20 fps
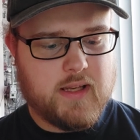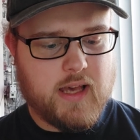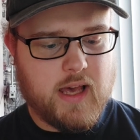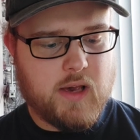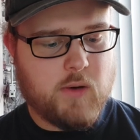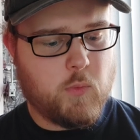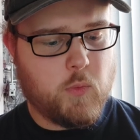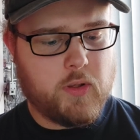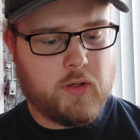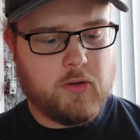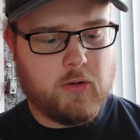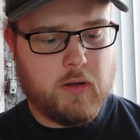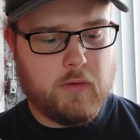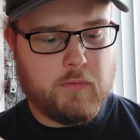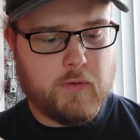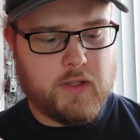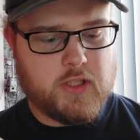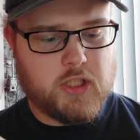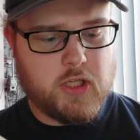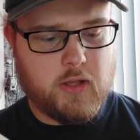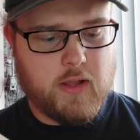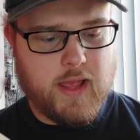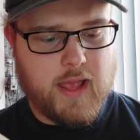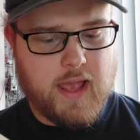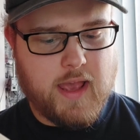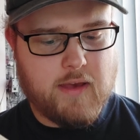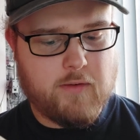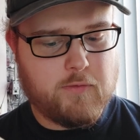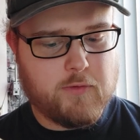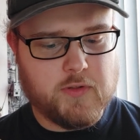I wonder if I shall
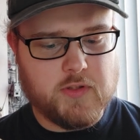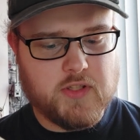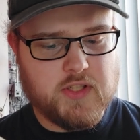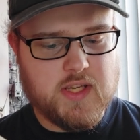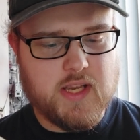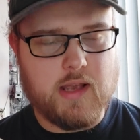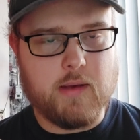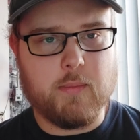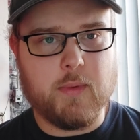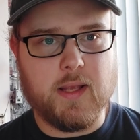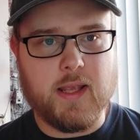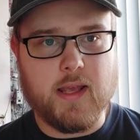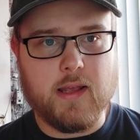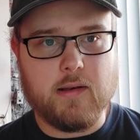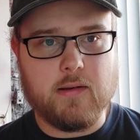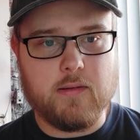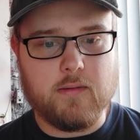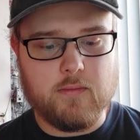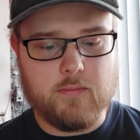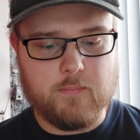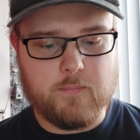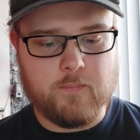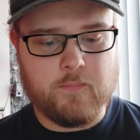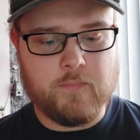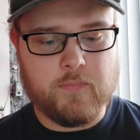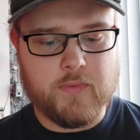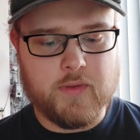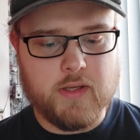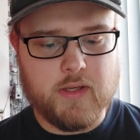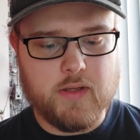ever see him again.
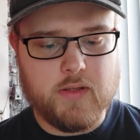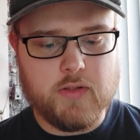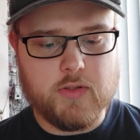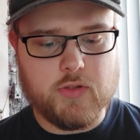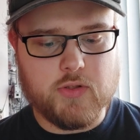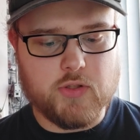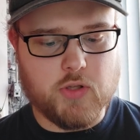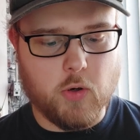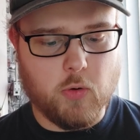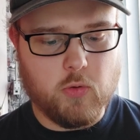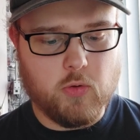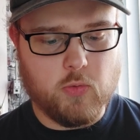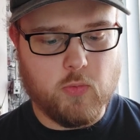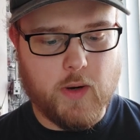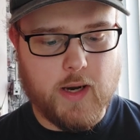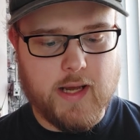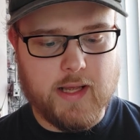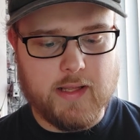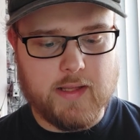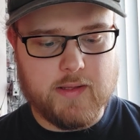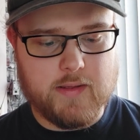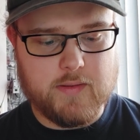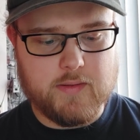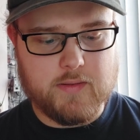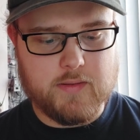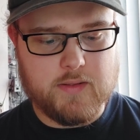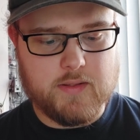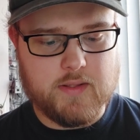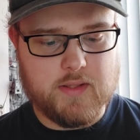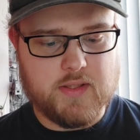So do I,
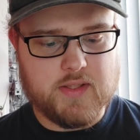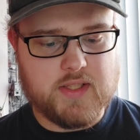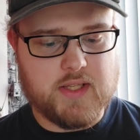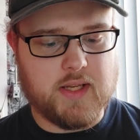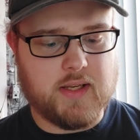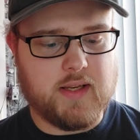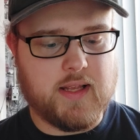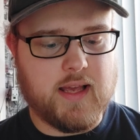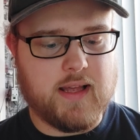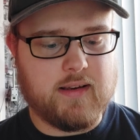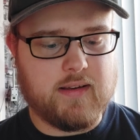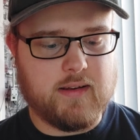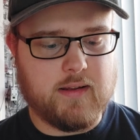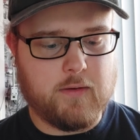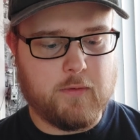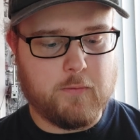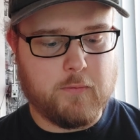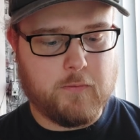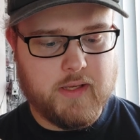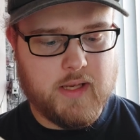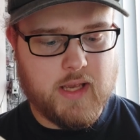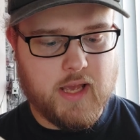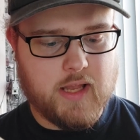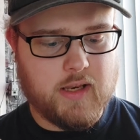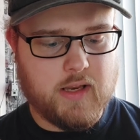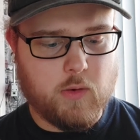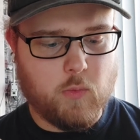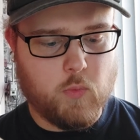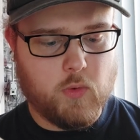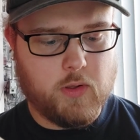said Gandalf, and
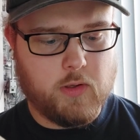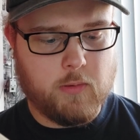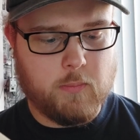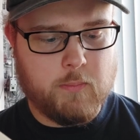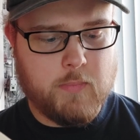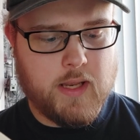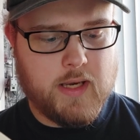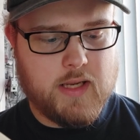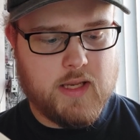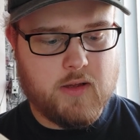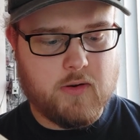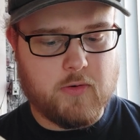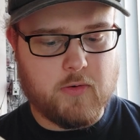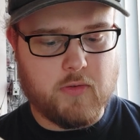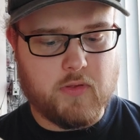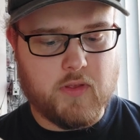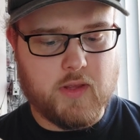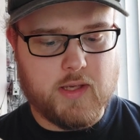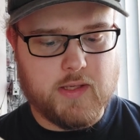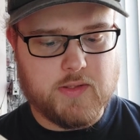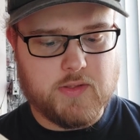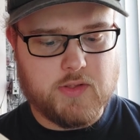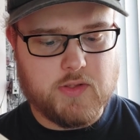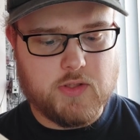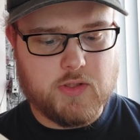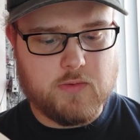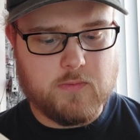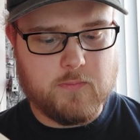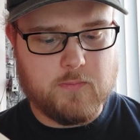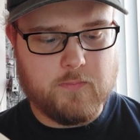I wonder many other
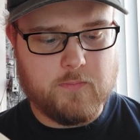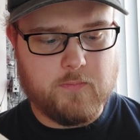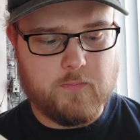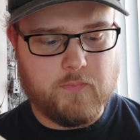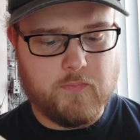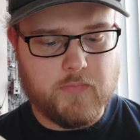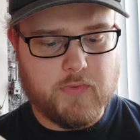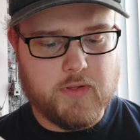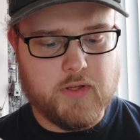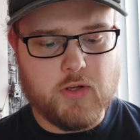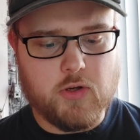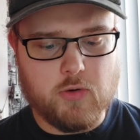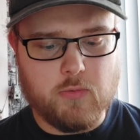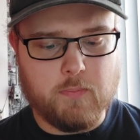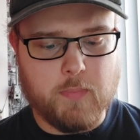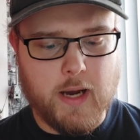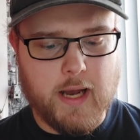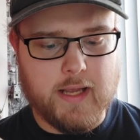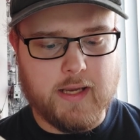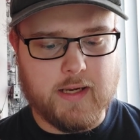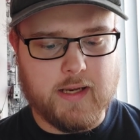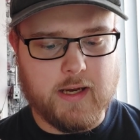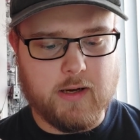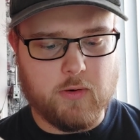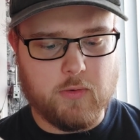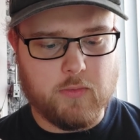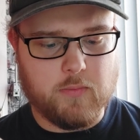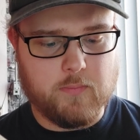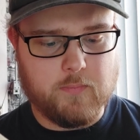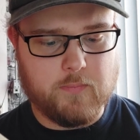things. Goodbye
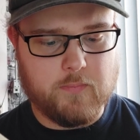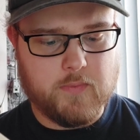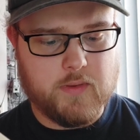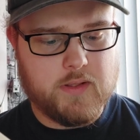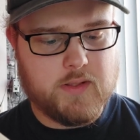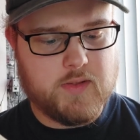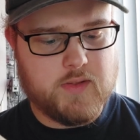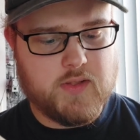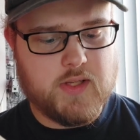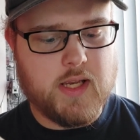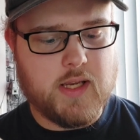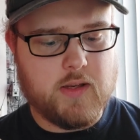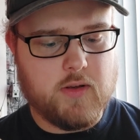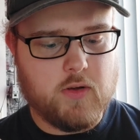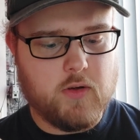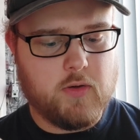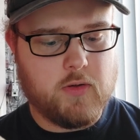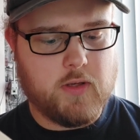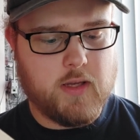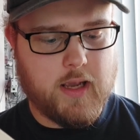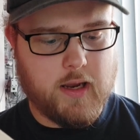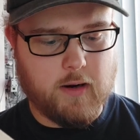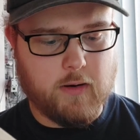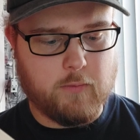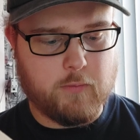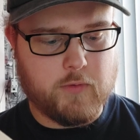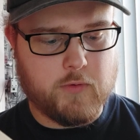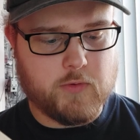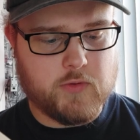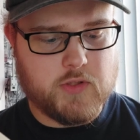now. Take good care
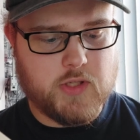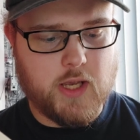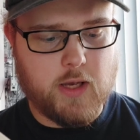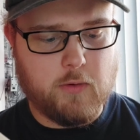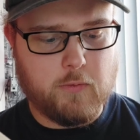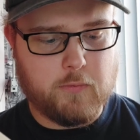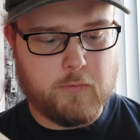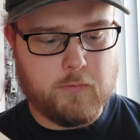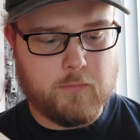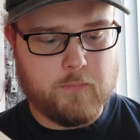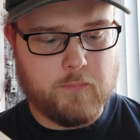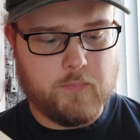of yourself.